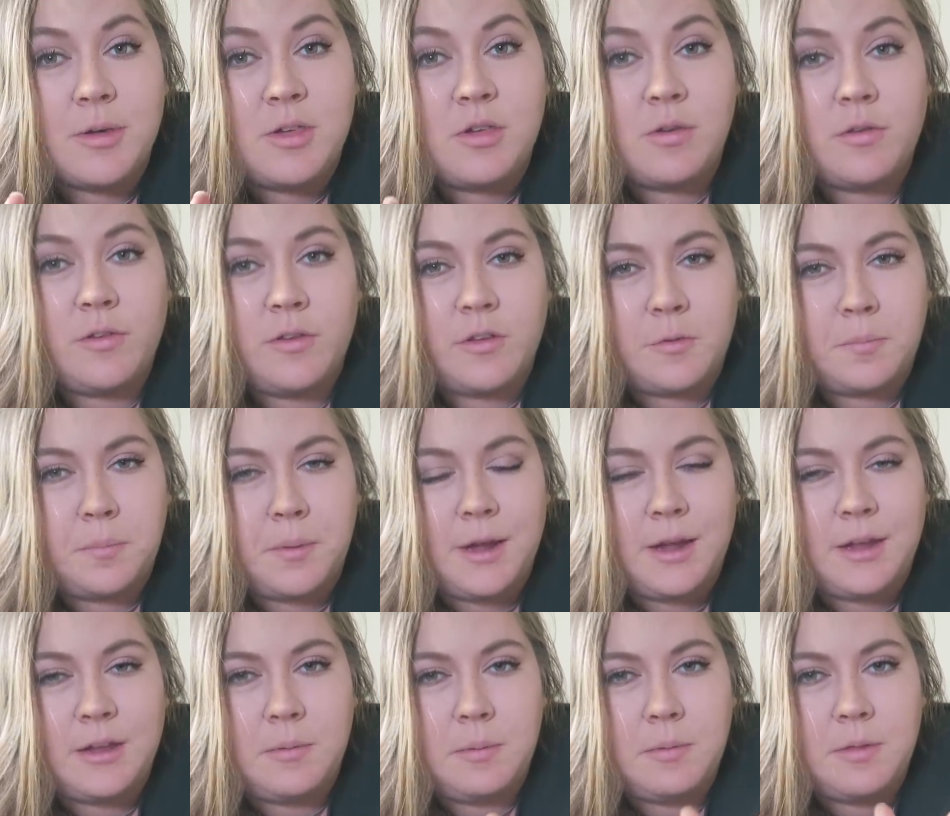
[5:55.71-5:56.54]
But she was
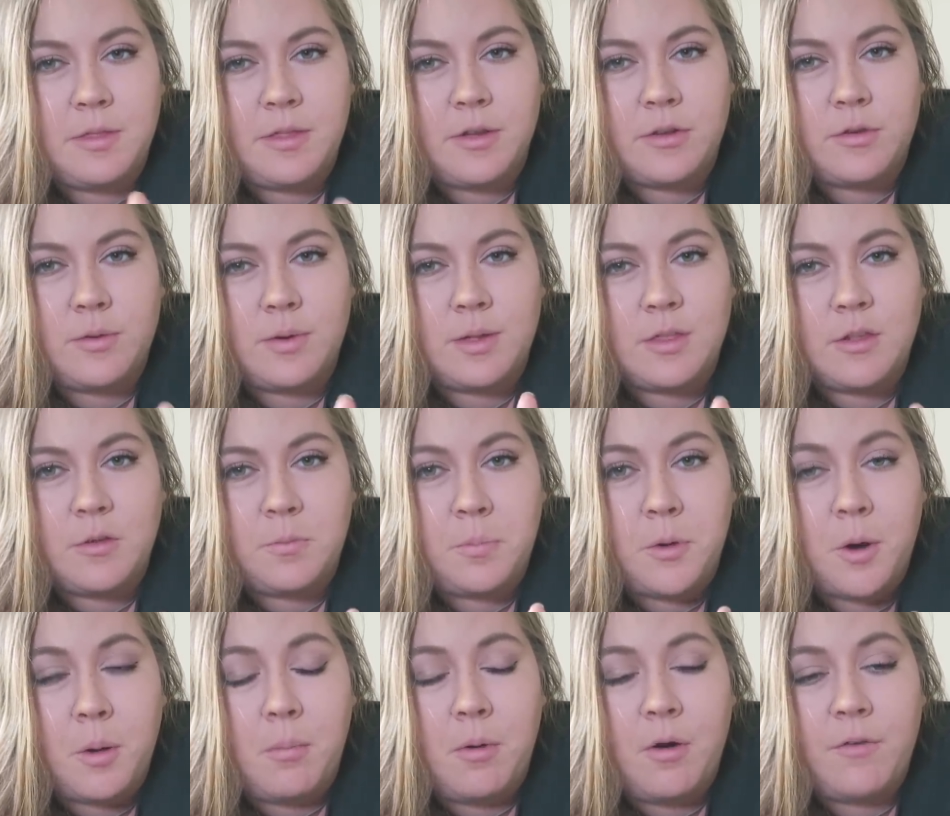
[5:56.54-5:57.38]
explaining to me that they're doing this
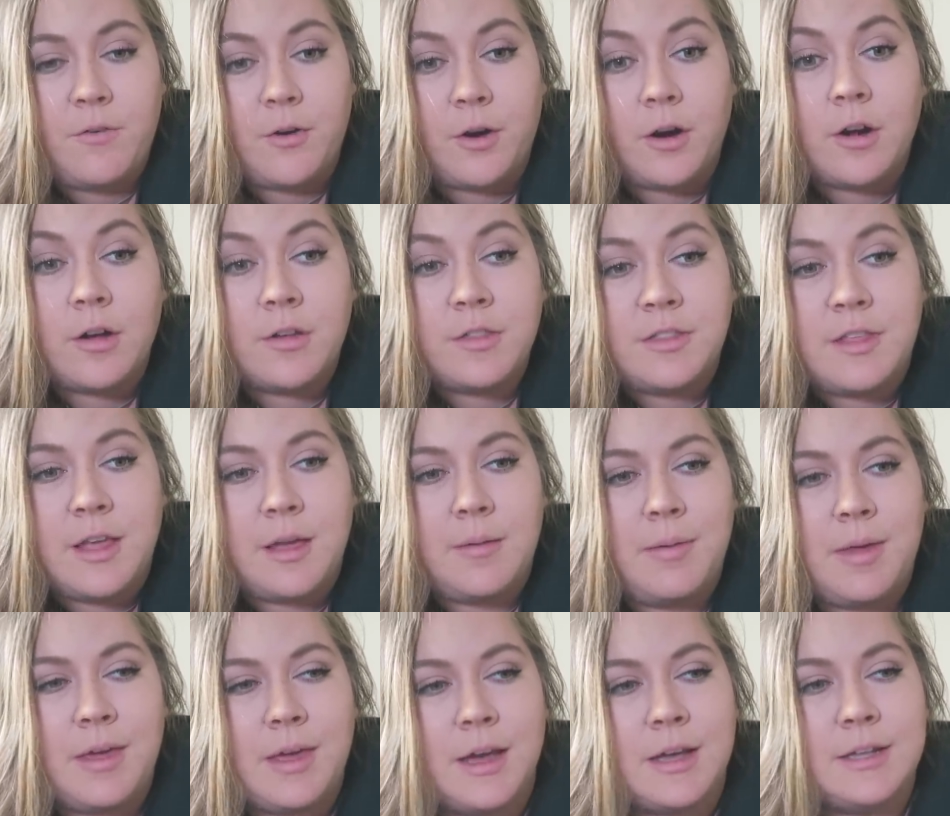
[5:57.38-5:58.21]
promo for Earth
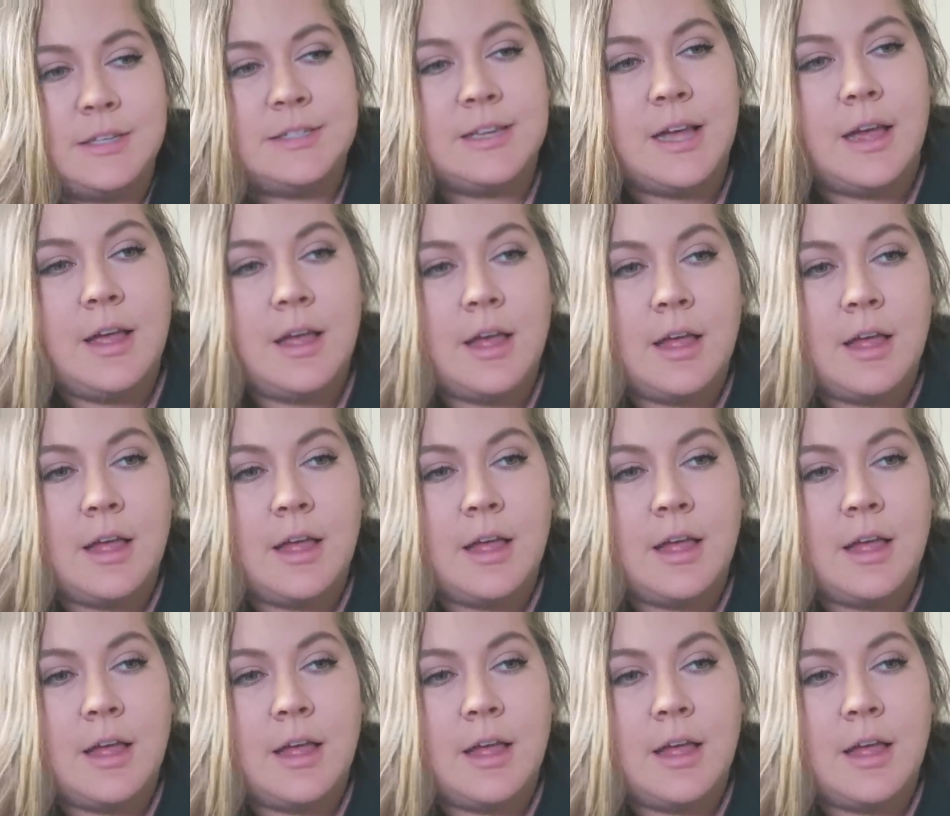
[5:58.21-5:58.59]
Day because